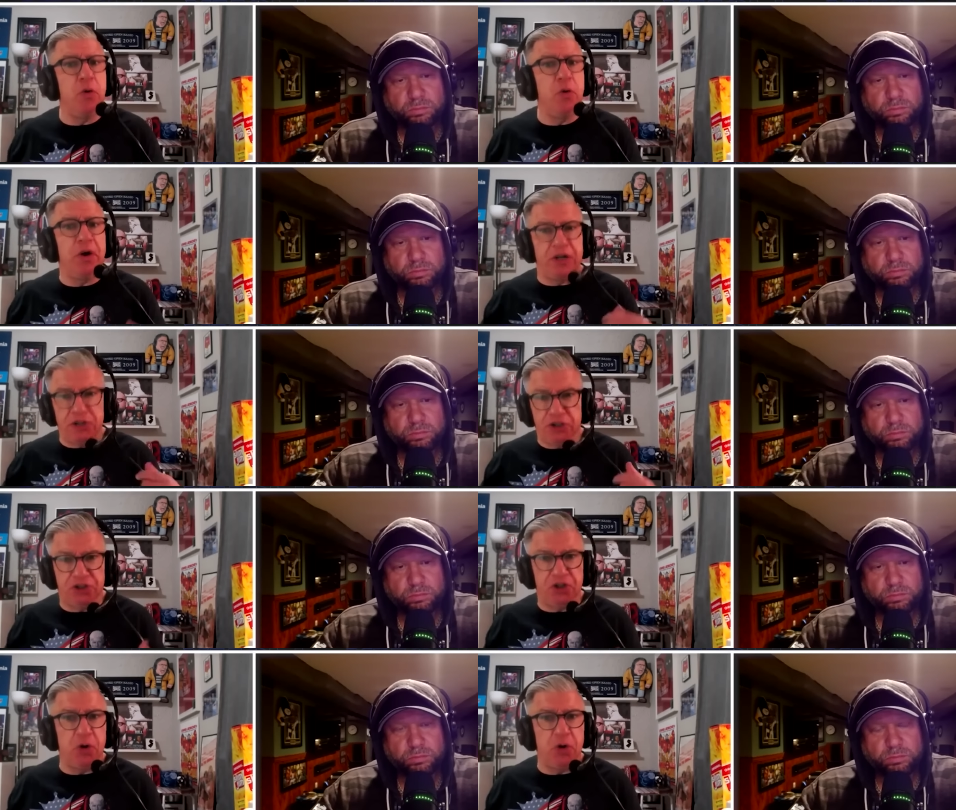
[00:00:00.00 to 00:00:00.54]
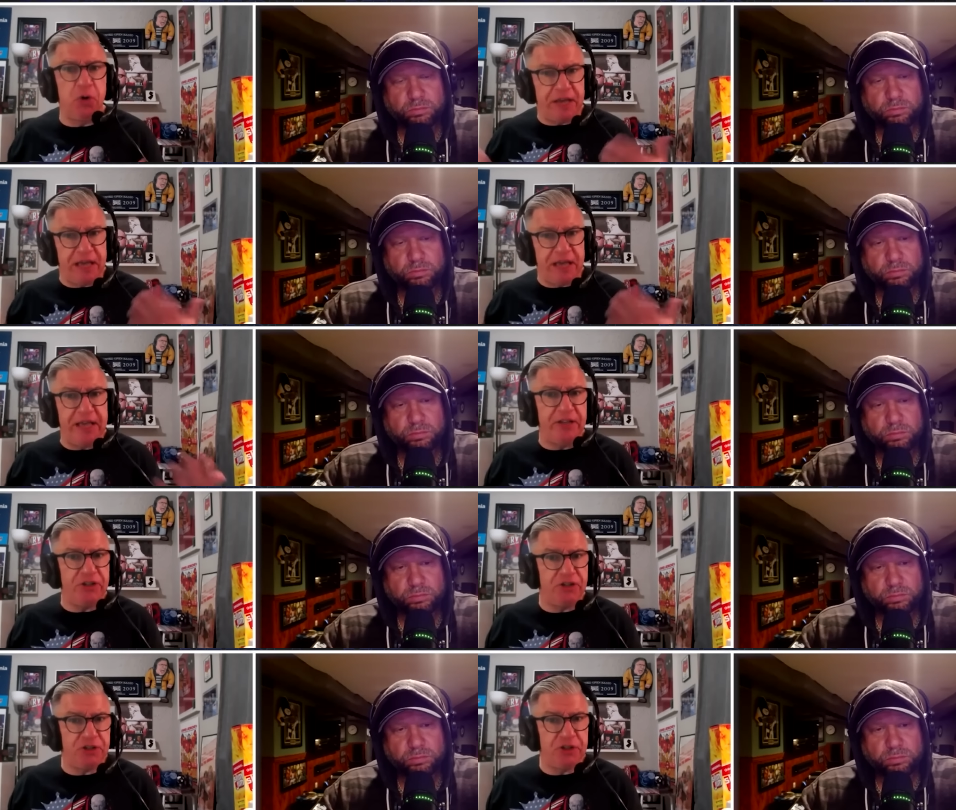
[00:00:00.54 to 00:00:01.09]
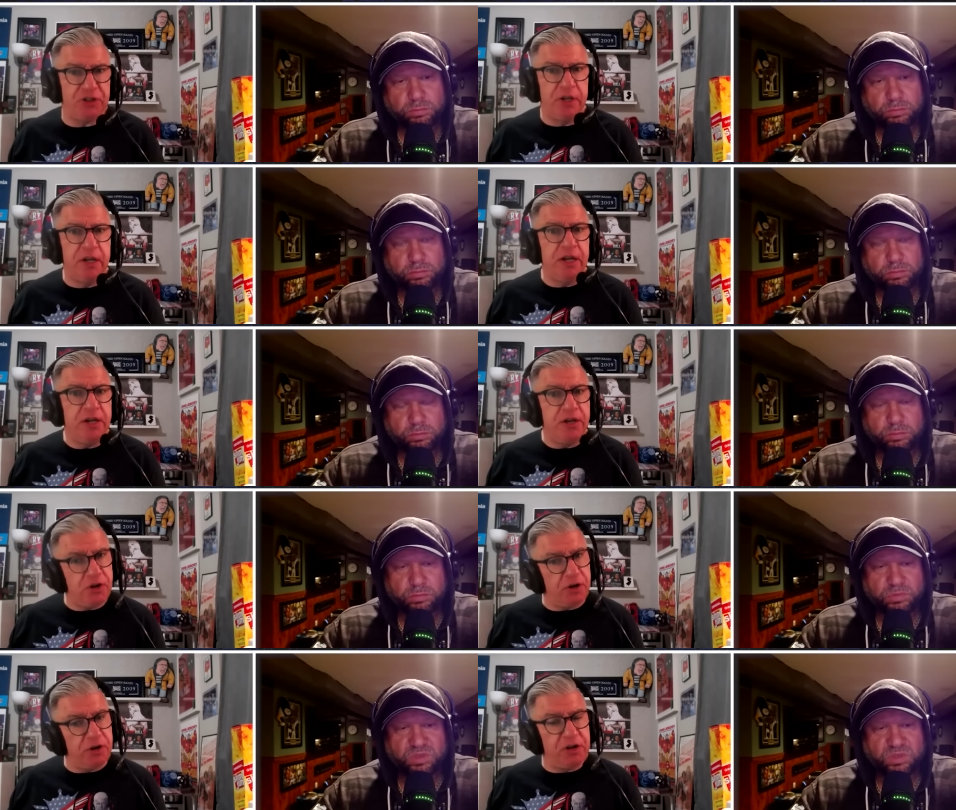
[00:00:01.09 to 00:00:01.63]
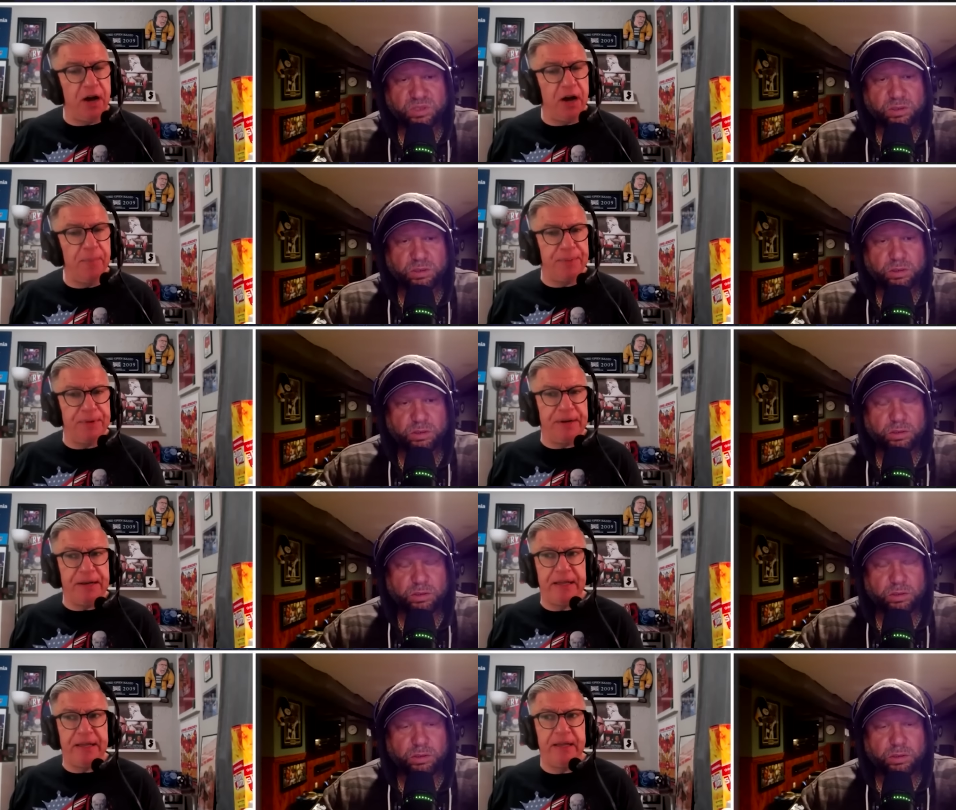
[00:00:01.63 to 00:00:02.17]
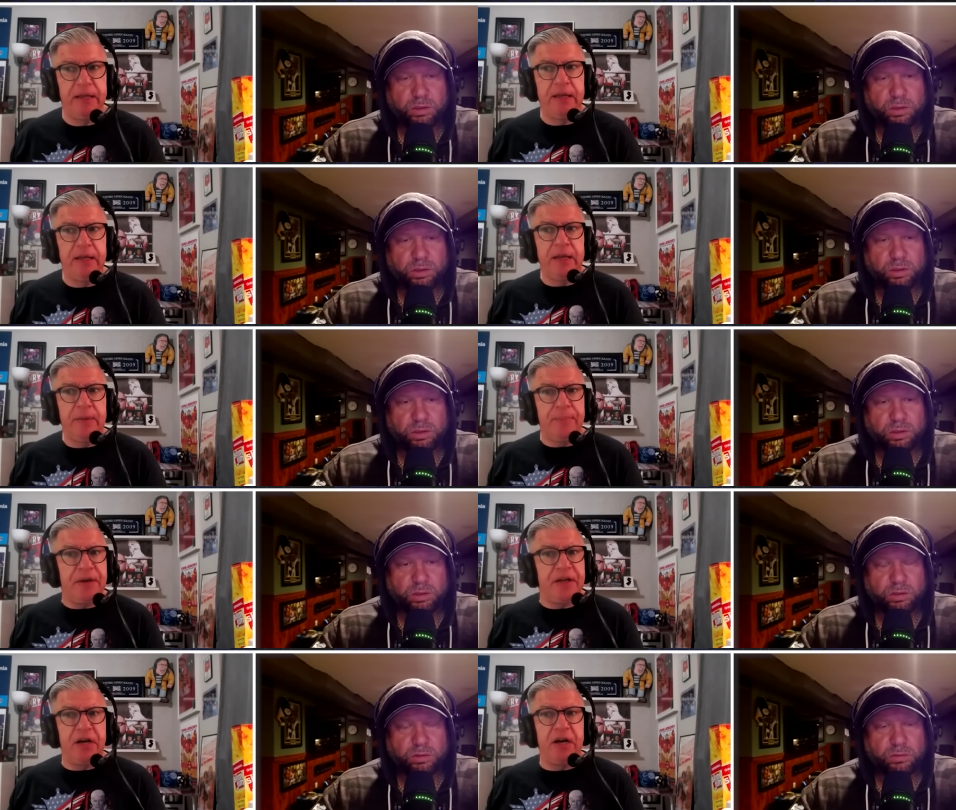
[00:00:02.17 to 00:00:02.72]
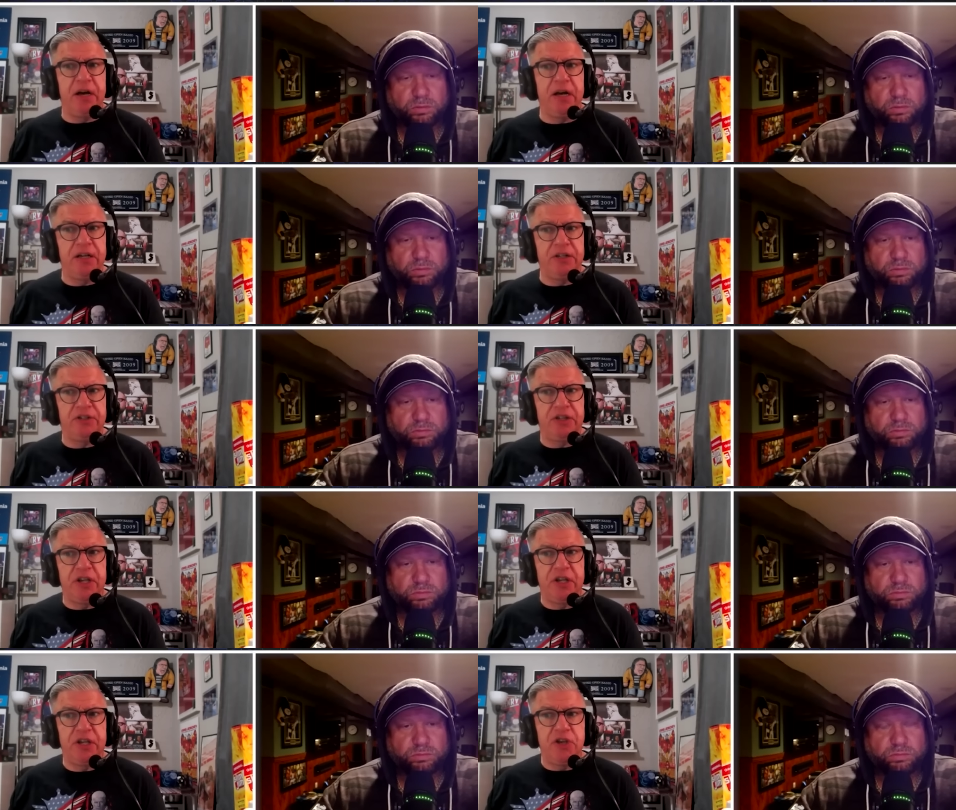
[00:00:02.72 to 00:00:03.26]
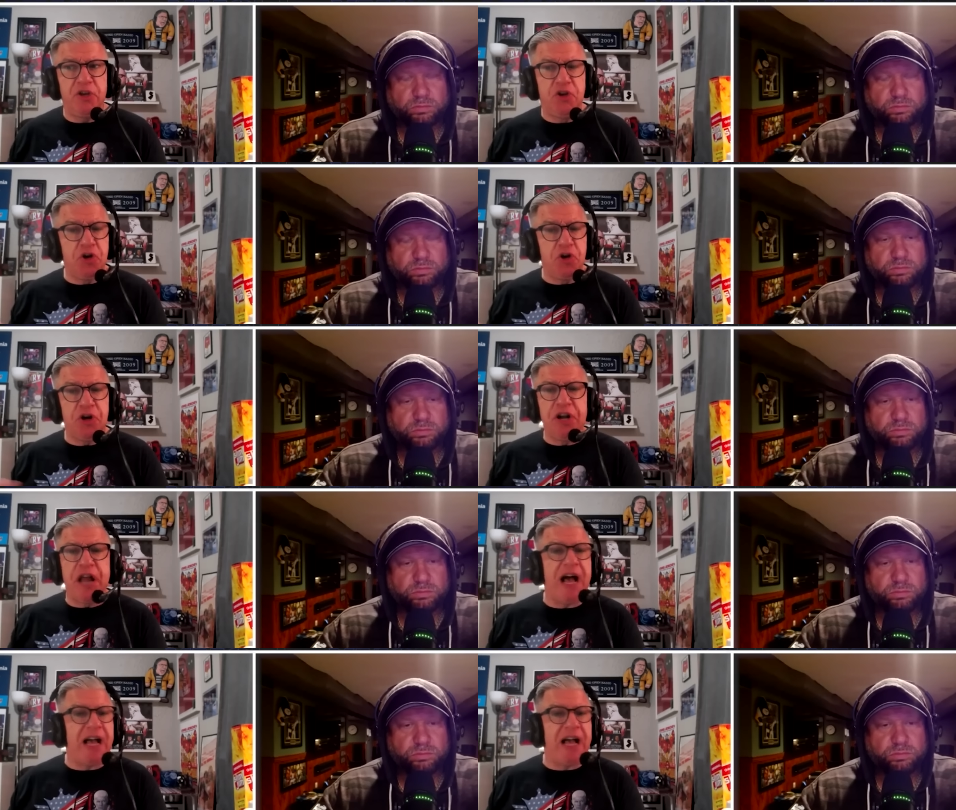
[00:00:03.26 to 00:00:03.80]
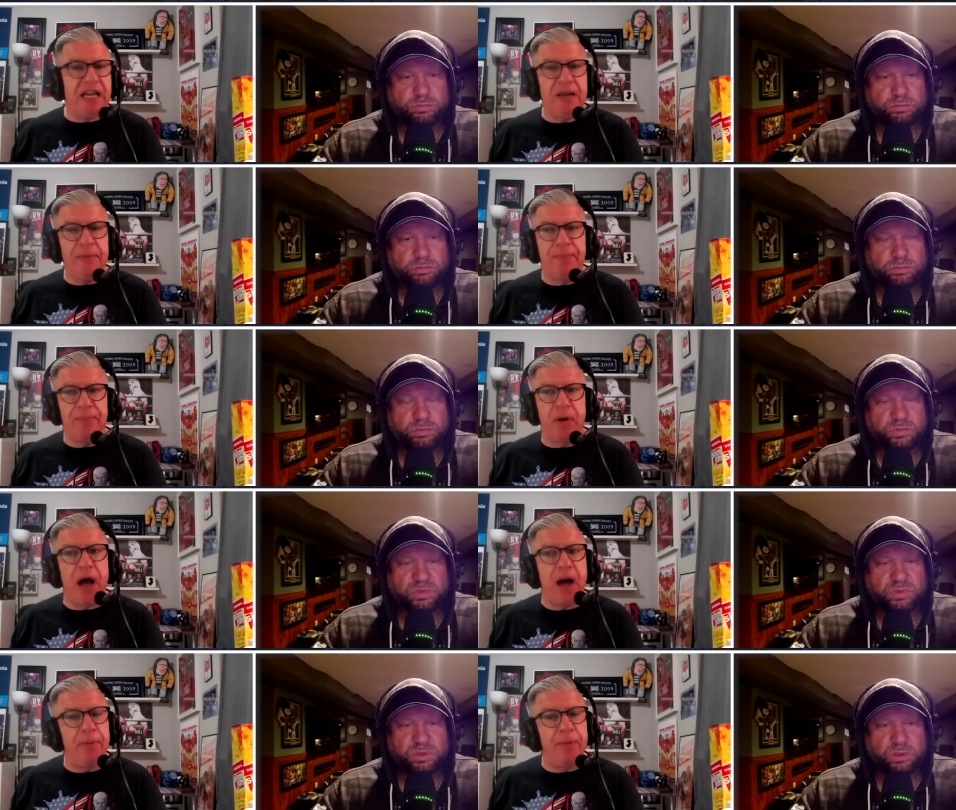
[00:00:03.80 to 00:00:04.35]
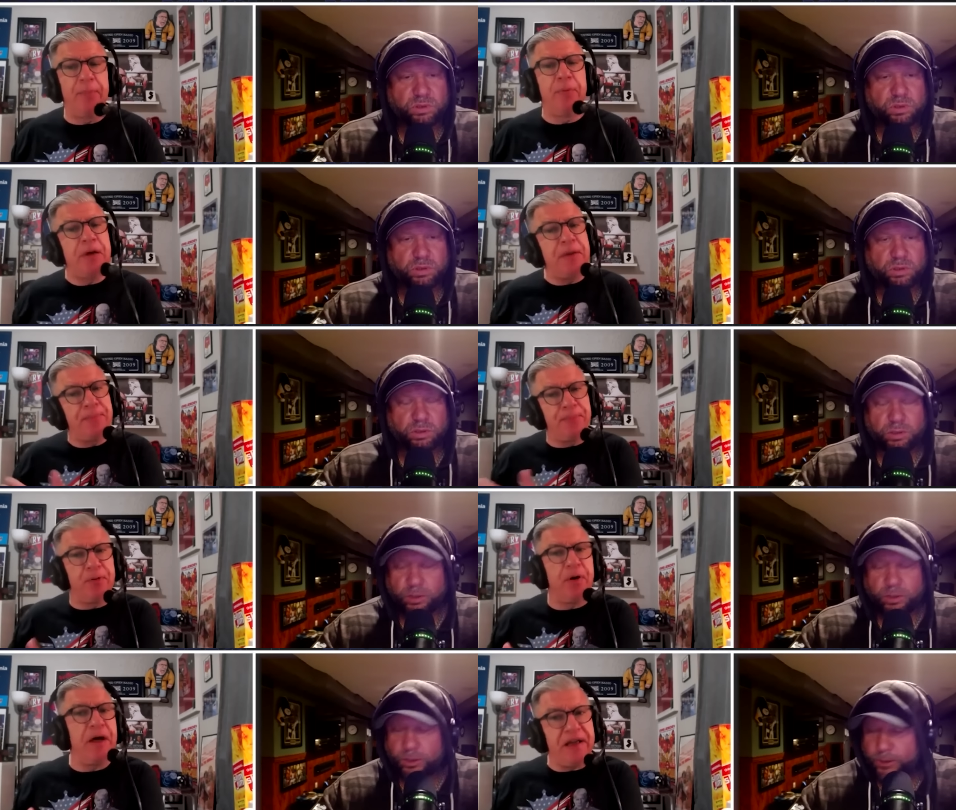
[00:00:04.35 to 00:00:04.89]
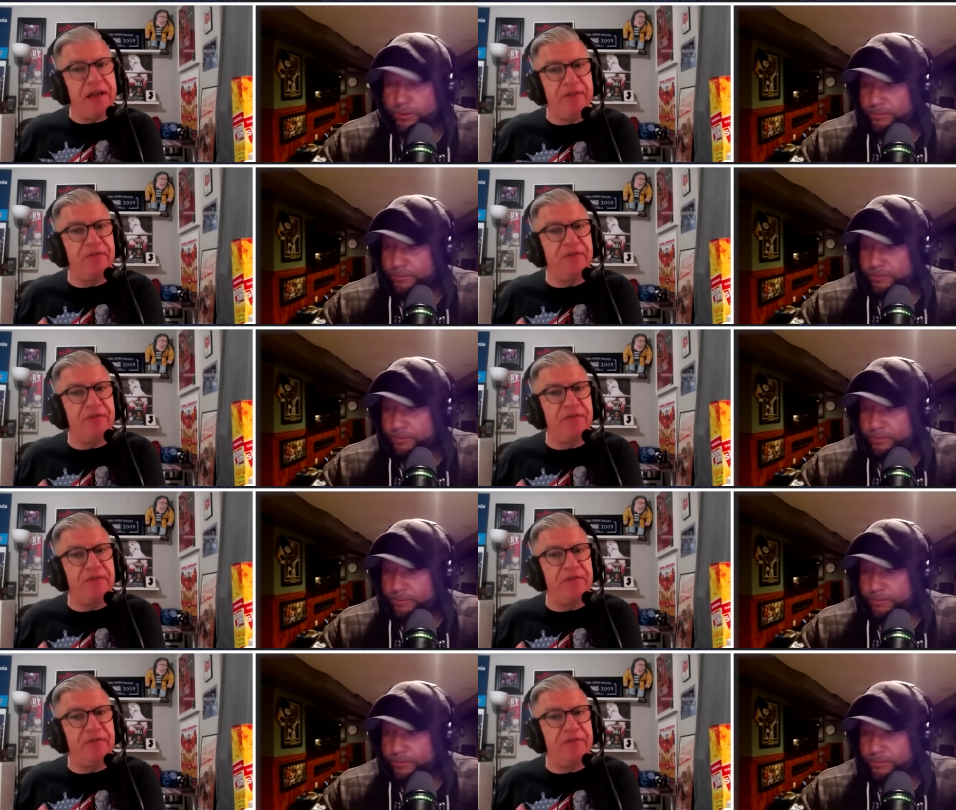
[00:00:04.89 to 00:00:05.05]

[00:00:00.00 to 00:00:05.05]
Speaker 1: You want to showcase your company because you're not going to probably play